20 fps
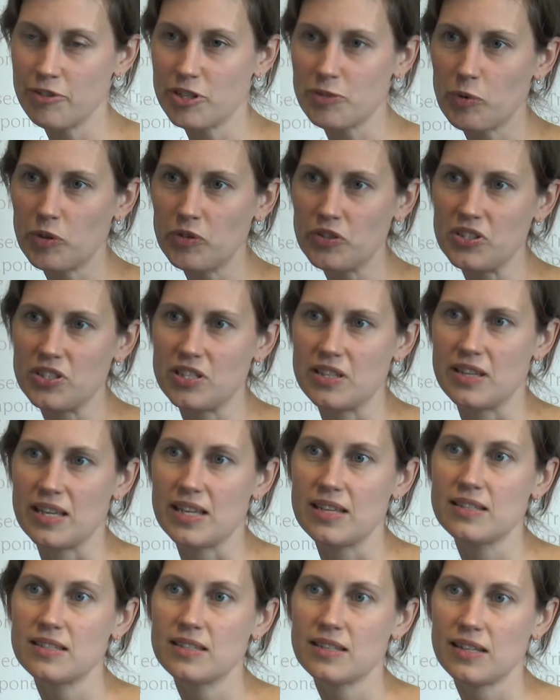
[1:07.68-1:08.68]
response to
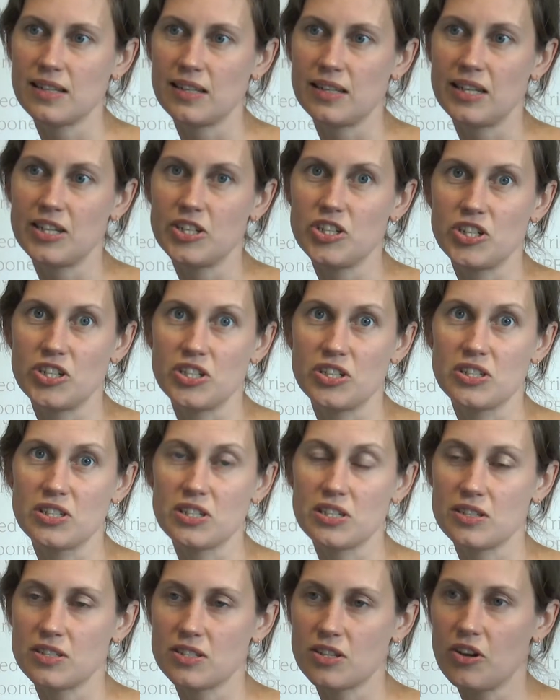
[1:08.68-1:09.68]
this,
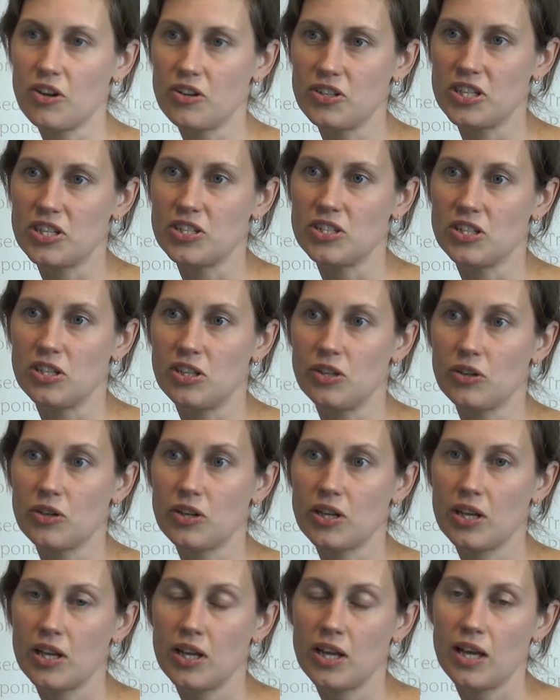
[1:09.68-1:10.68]
clinicians started to
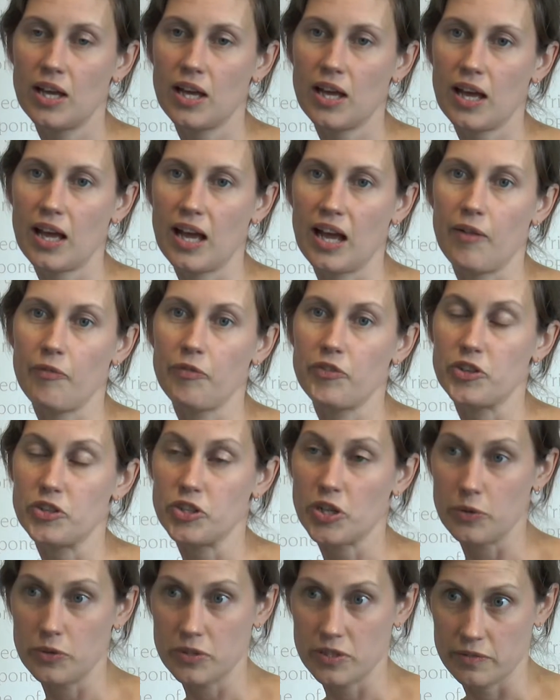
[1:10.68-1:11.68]
look at the
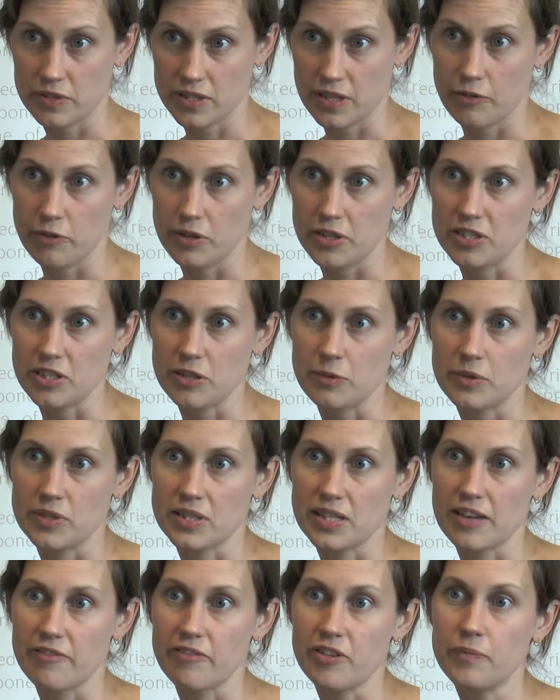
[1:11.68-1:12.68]
dose of steroids that
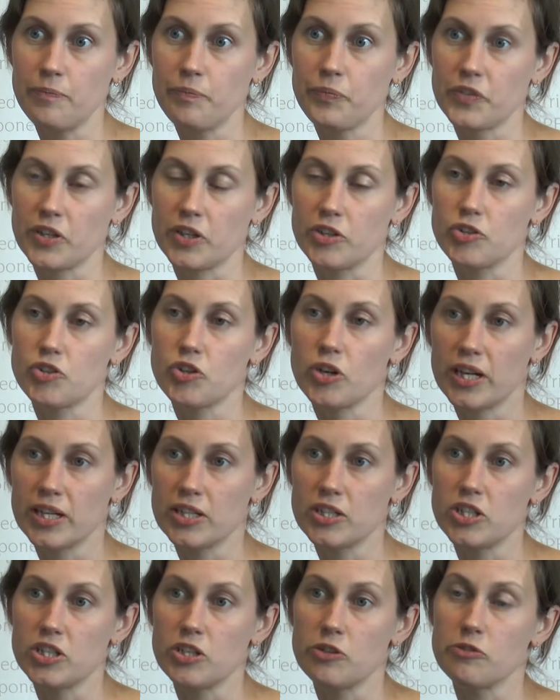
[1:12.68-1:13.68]
was given and
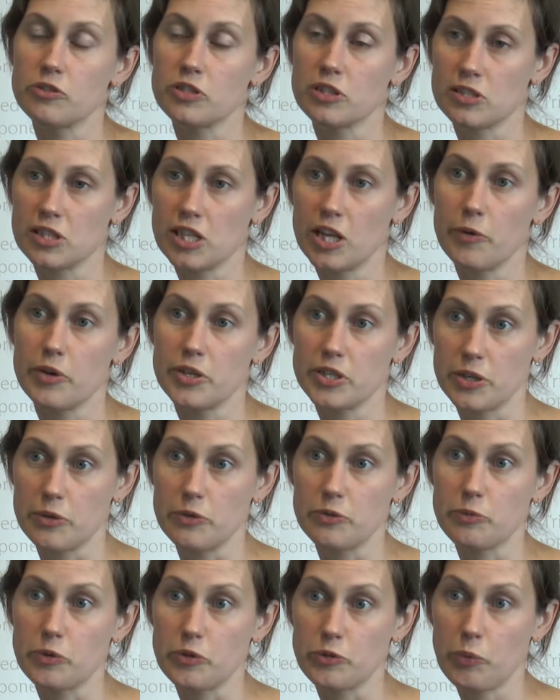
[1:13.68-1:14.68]
trying to use as low a
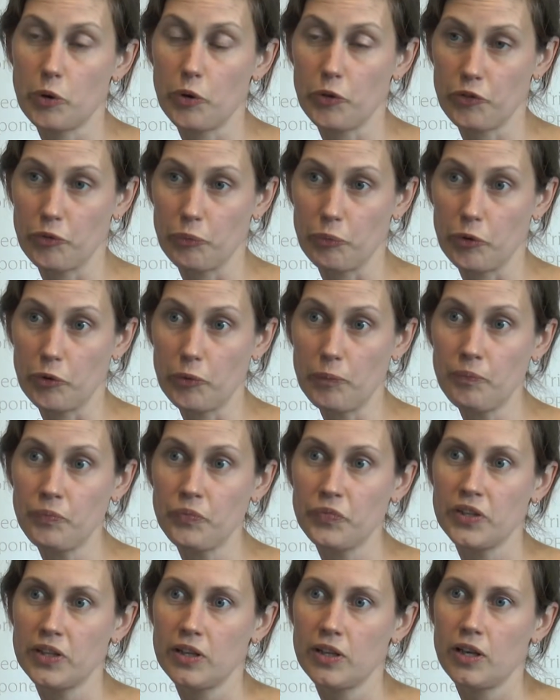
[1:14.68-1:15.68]
dose as possible,
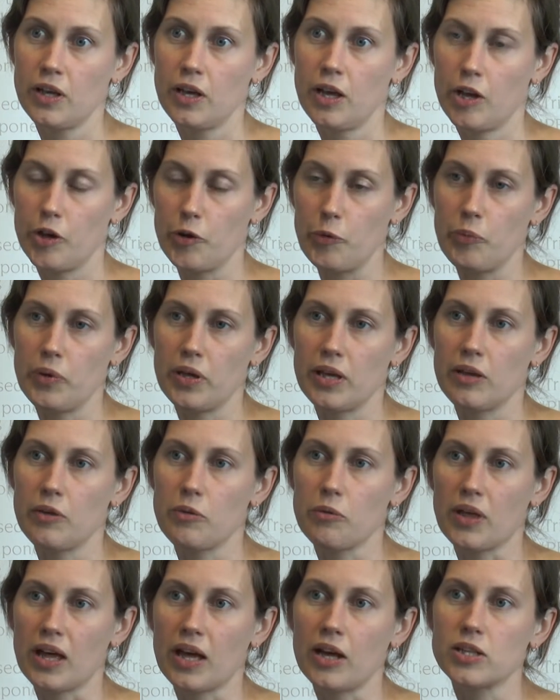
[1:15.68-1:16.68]

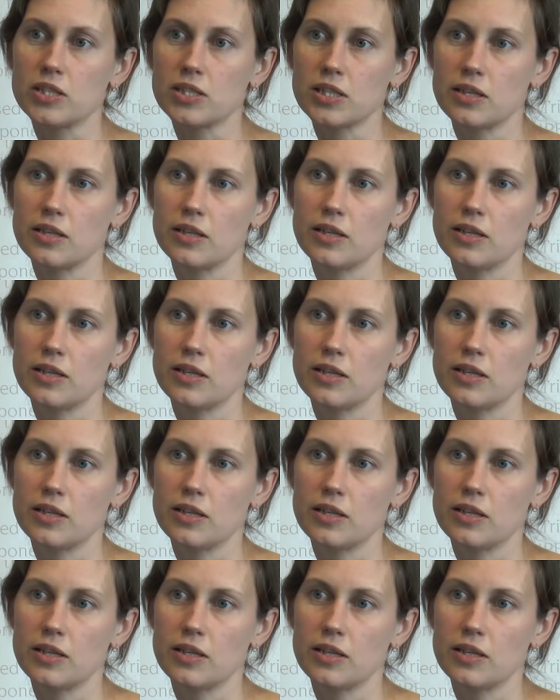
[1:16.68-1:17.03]
hoping that,